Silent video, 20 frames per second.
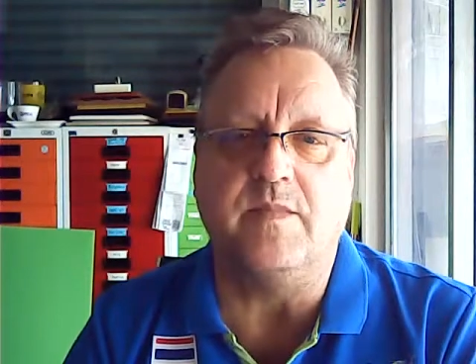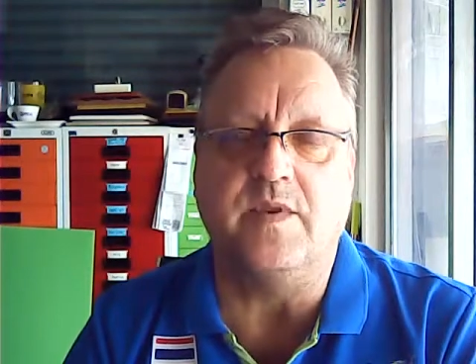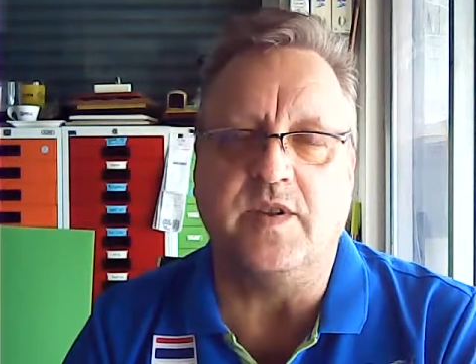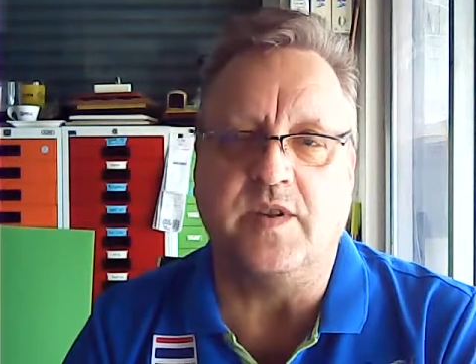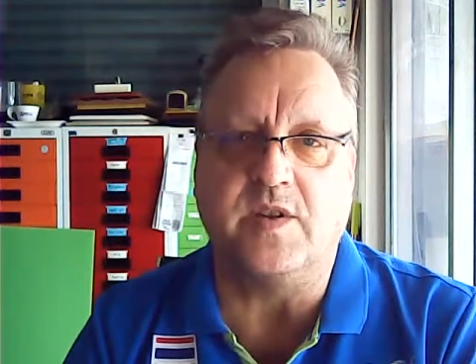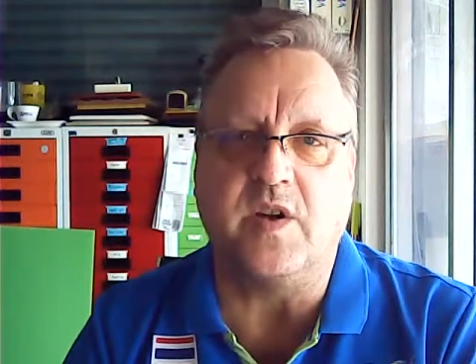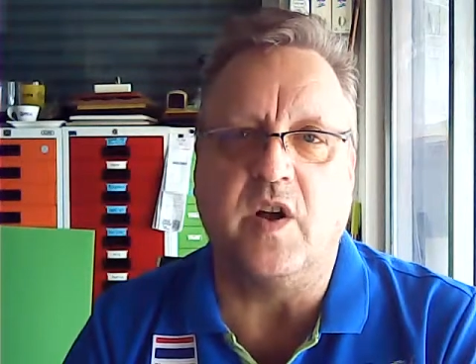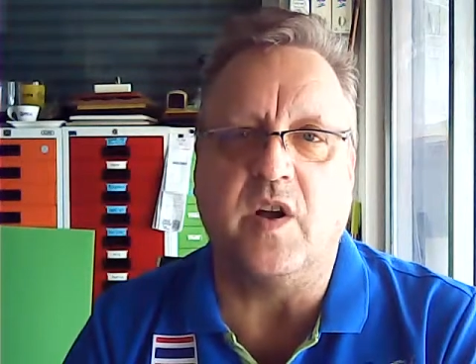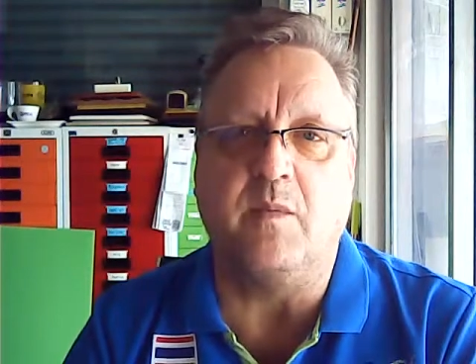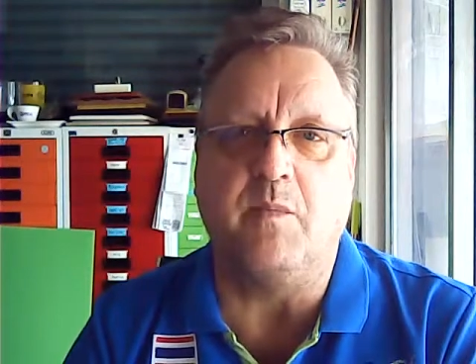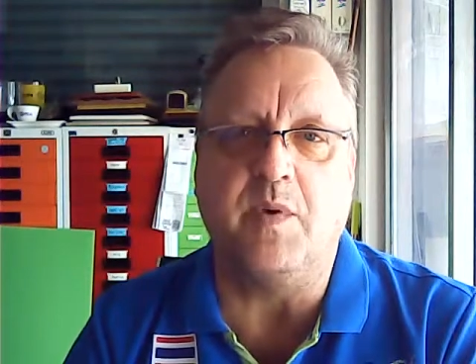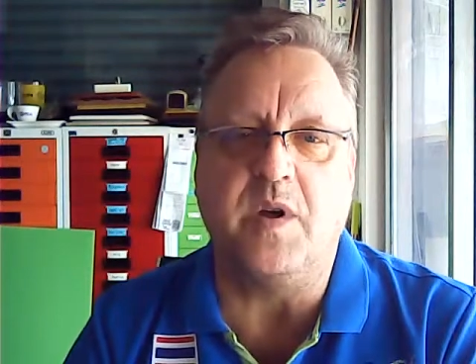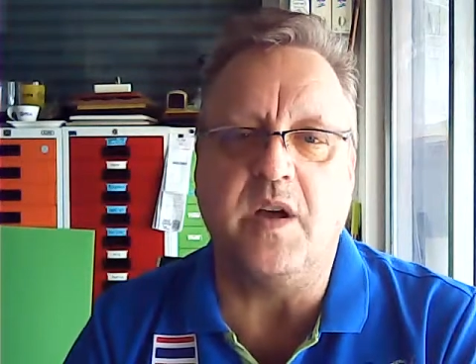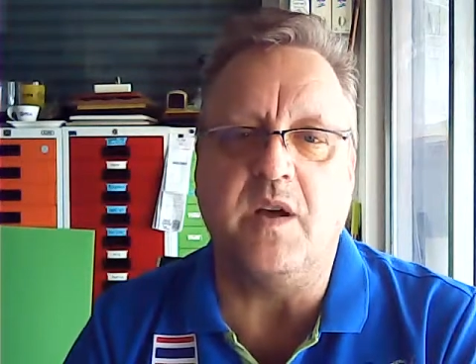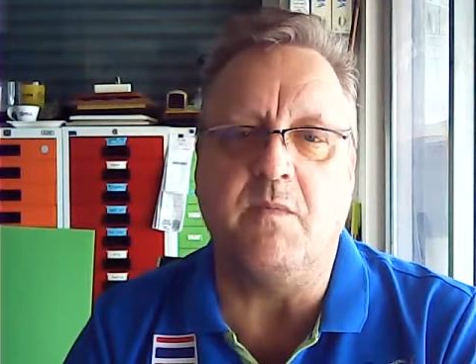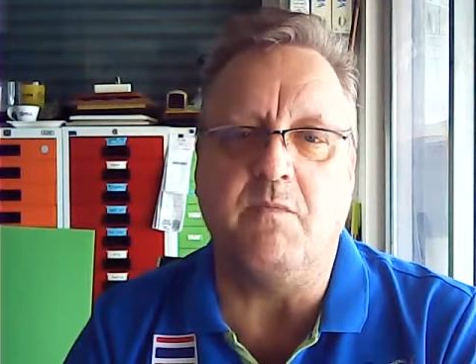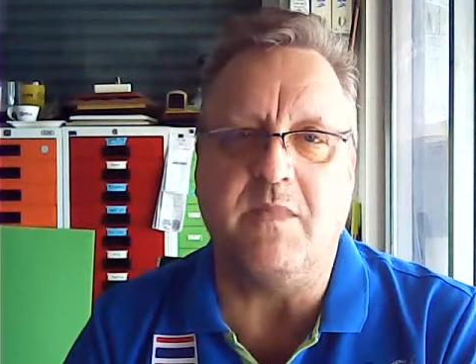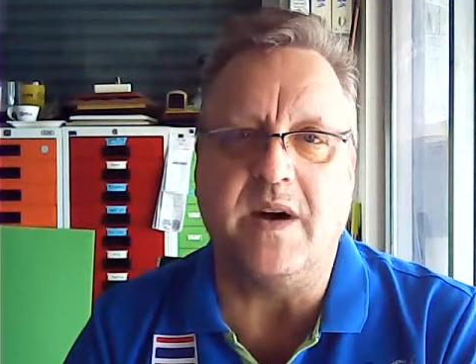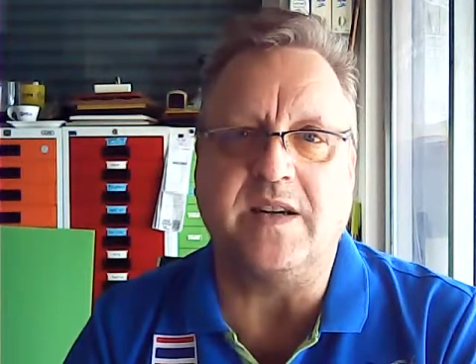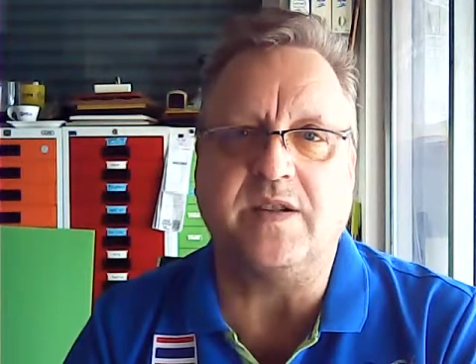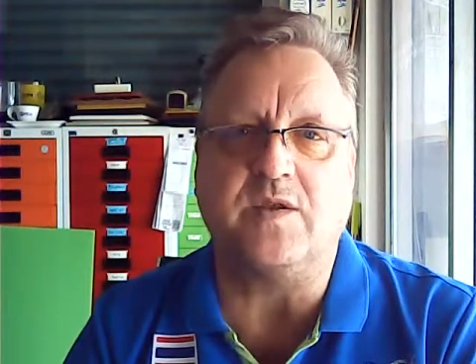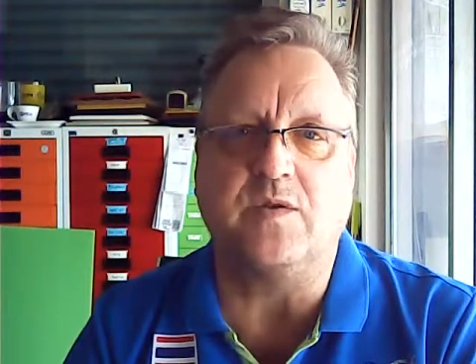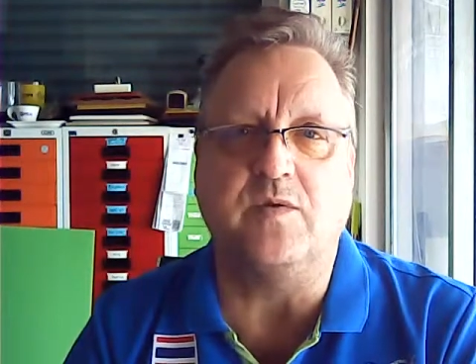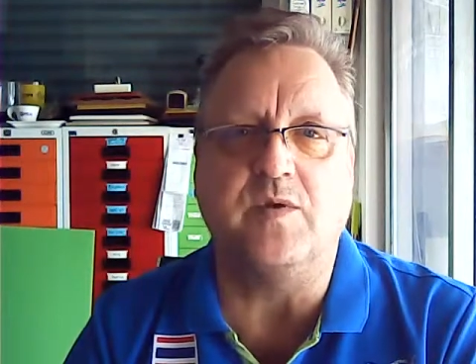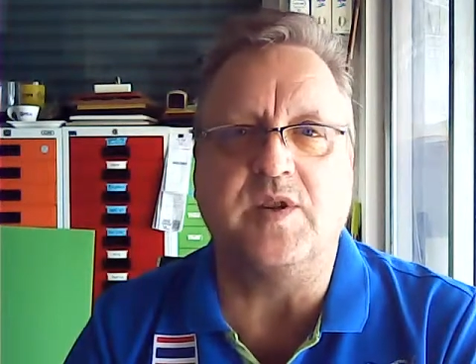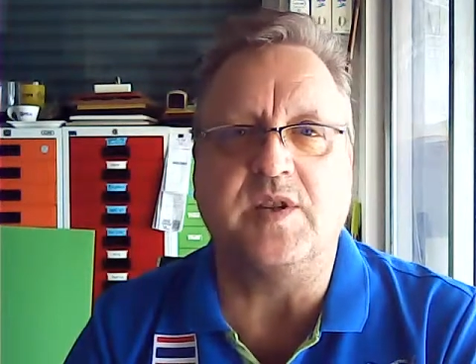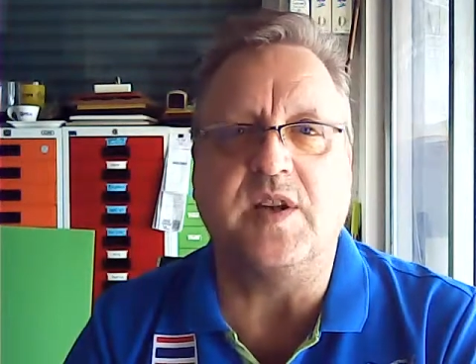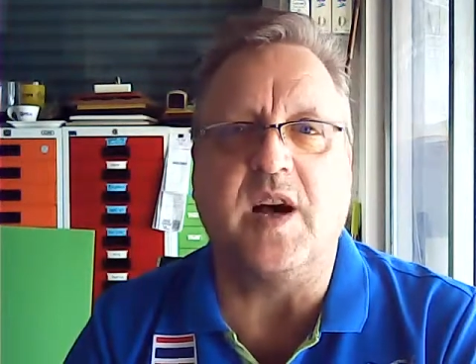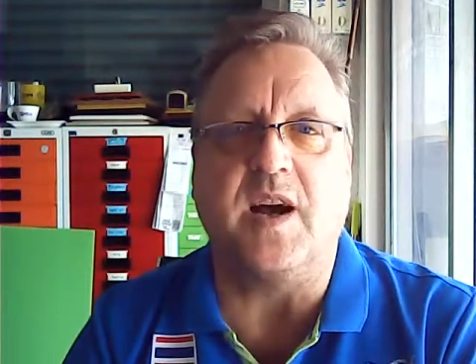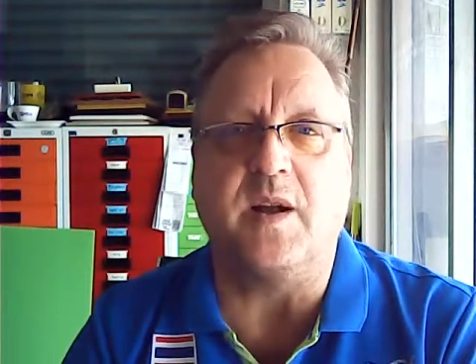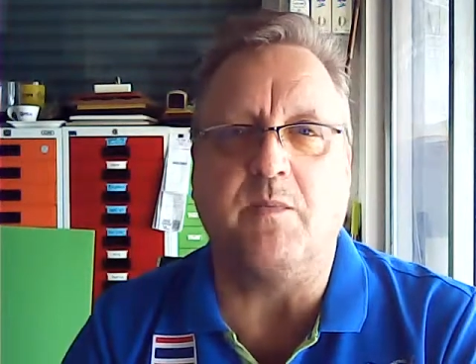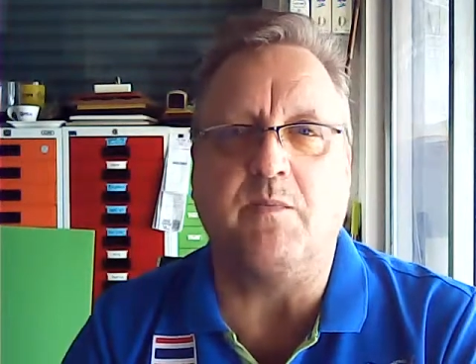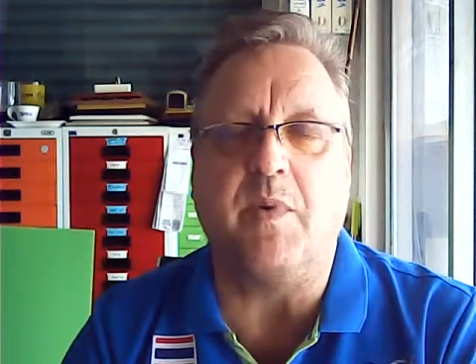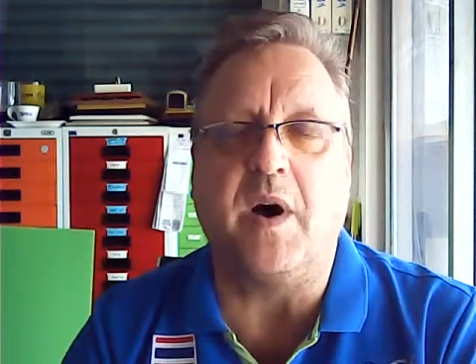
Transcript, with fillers: It's going to be mass suicide